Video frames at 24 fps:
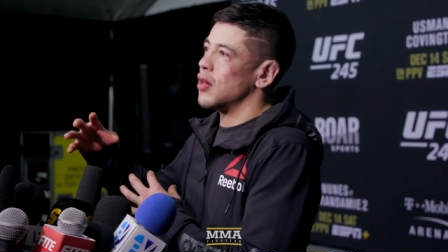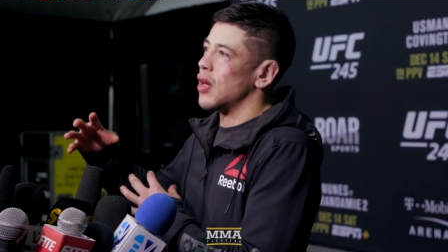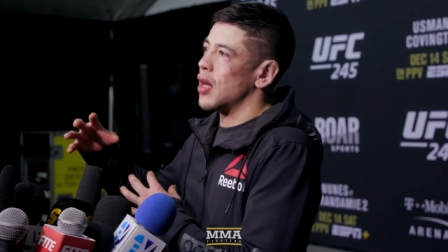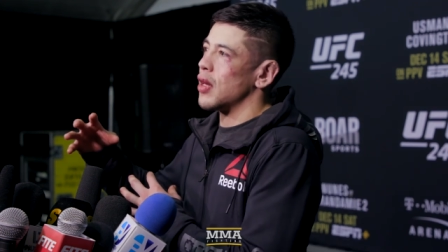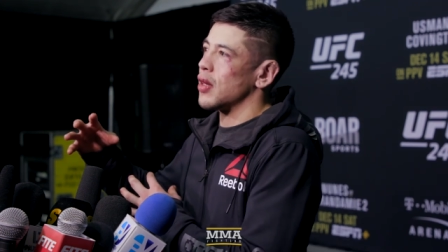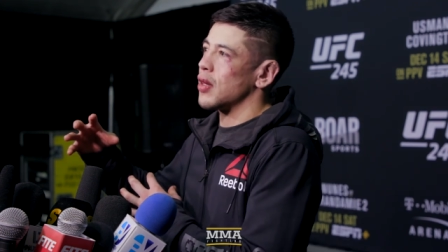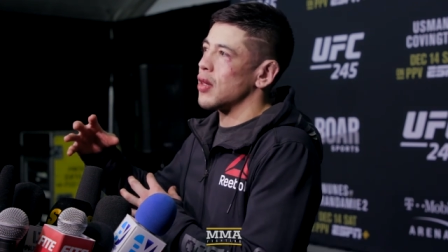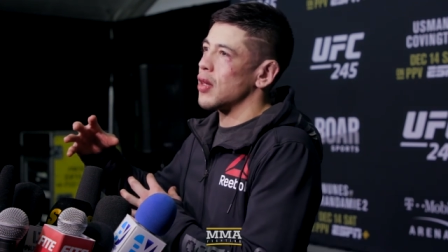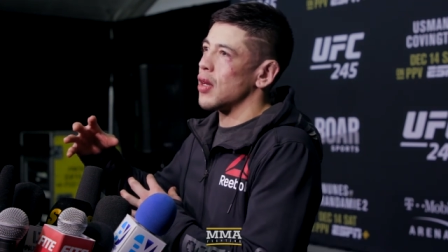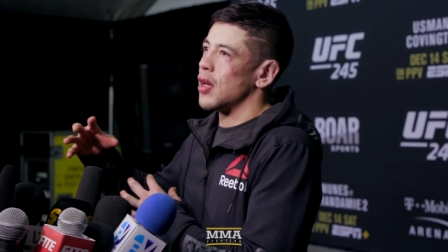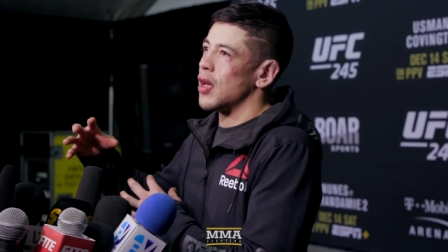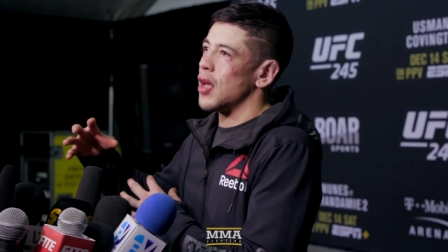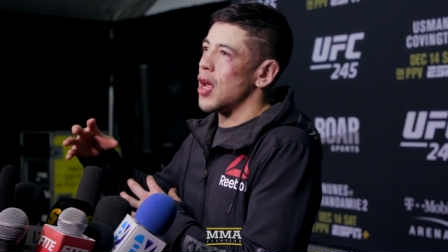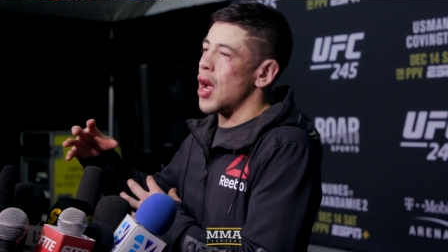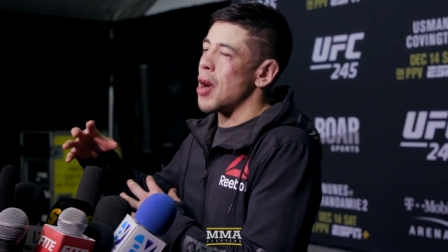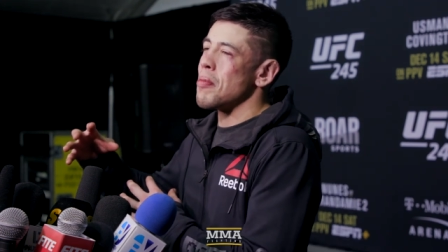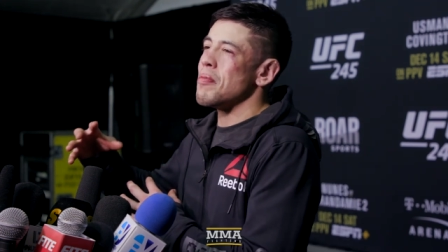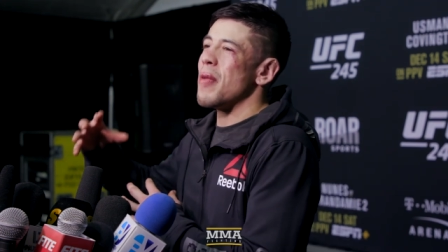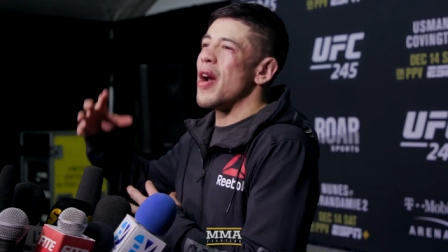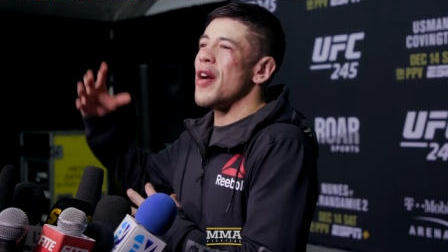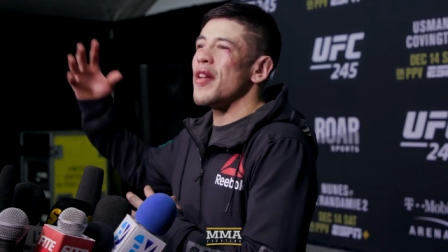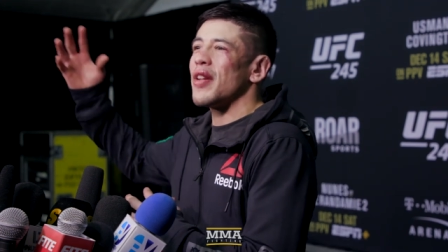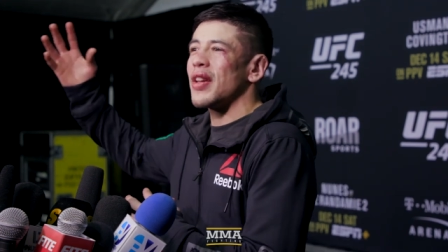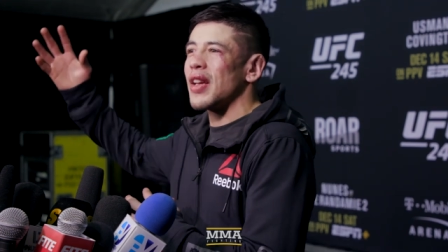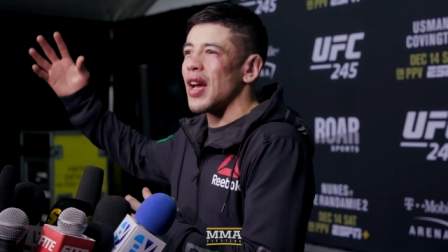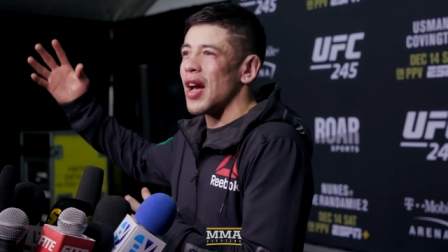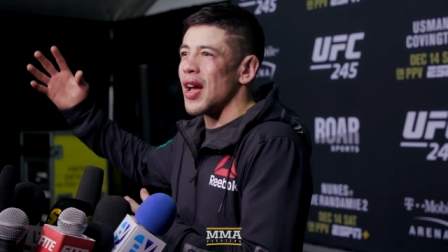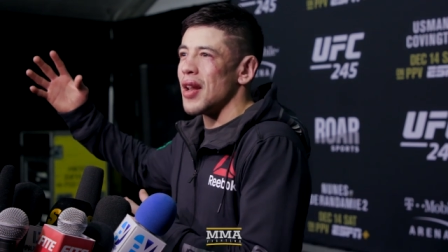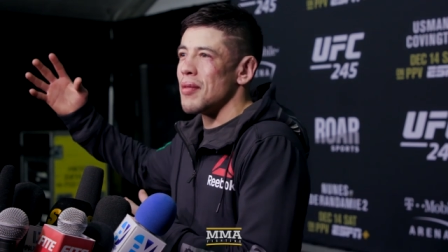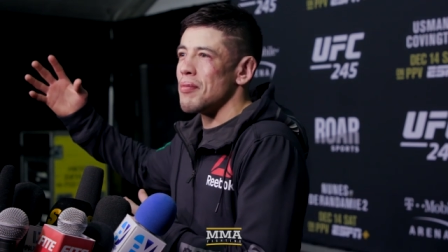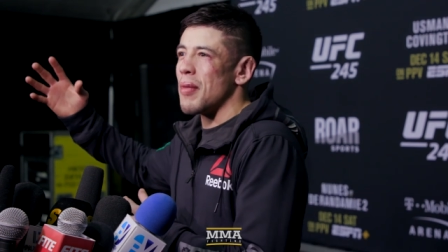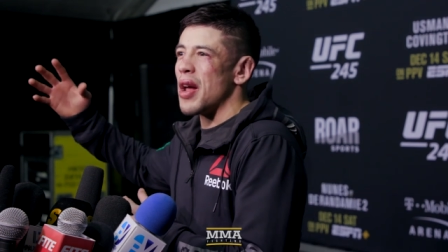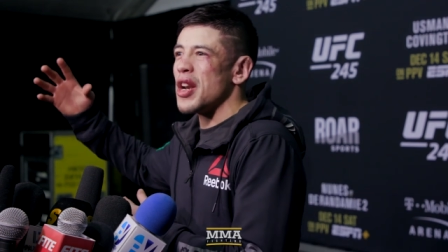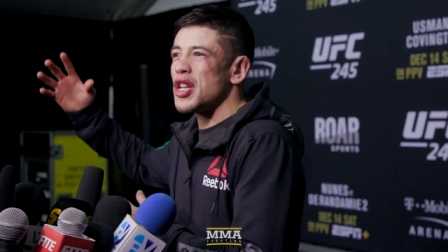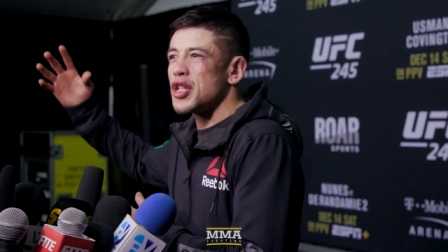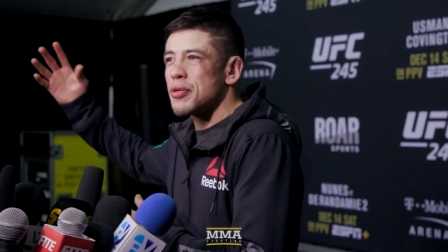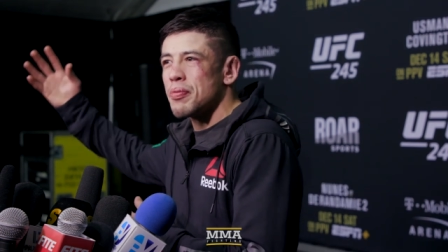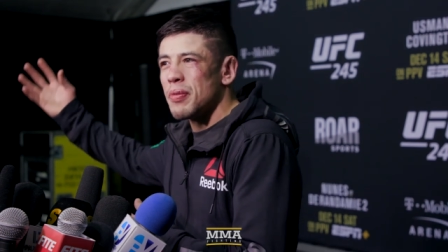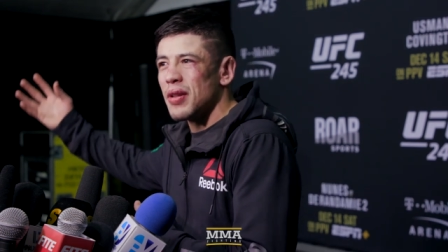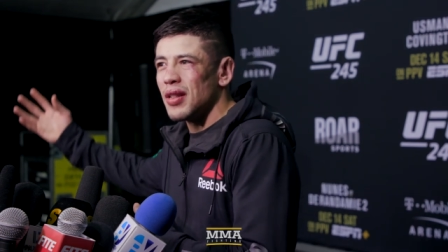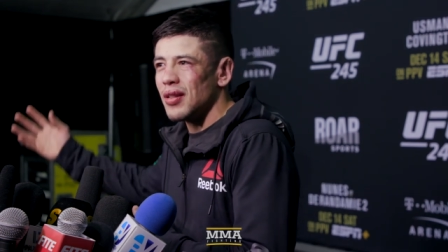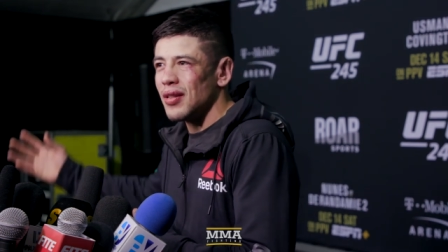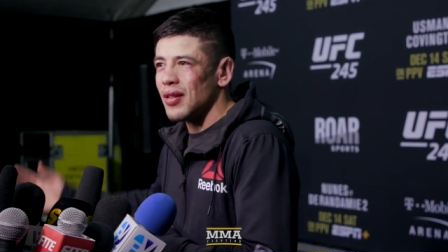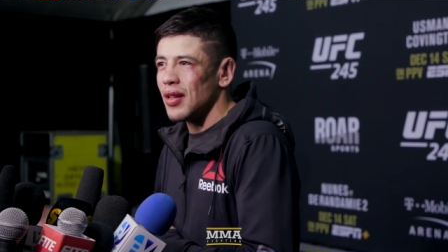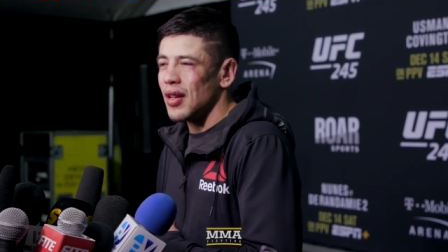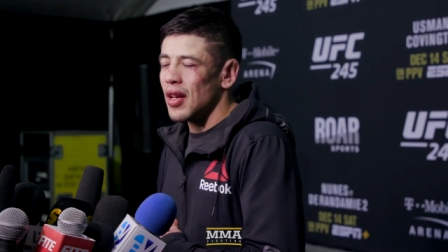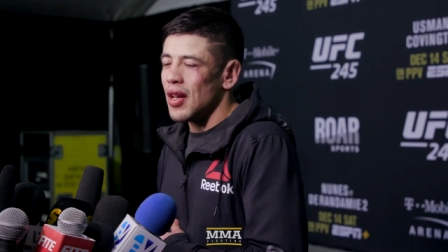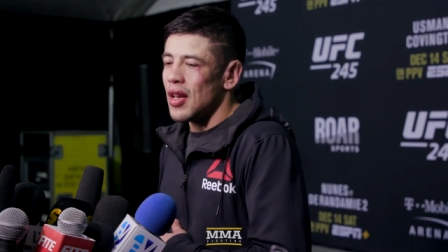like American
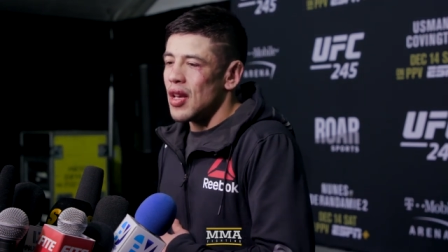management.